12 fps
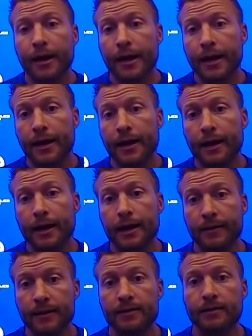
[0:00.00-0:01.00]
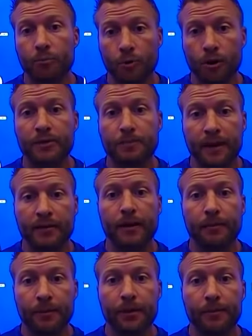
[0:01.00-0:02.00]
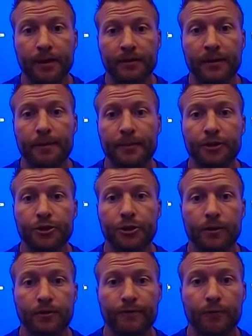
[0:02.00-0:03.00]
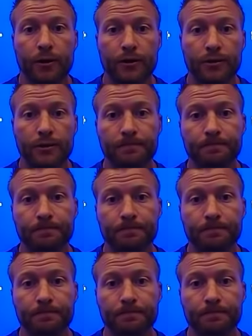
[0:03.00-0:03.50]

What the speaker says: And we're expecting him to be a big time contributor for us.